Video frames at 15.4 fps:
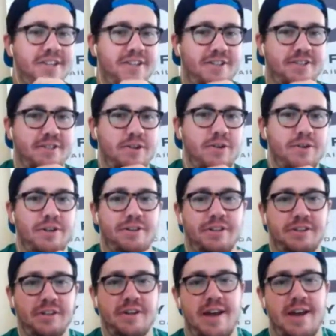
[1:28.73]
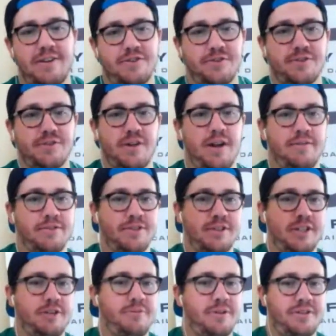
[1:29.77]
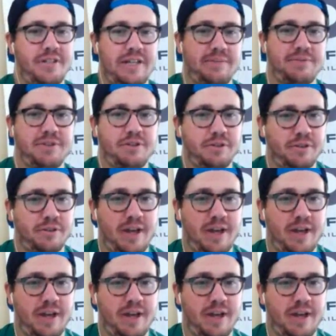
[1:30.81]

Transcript: so. And I think the Nationals are obviously going to be a team to look at.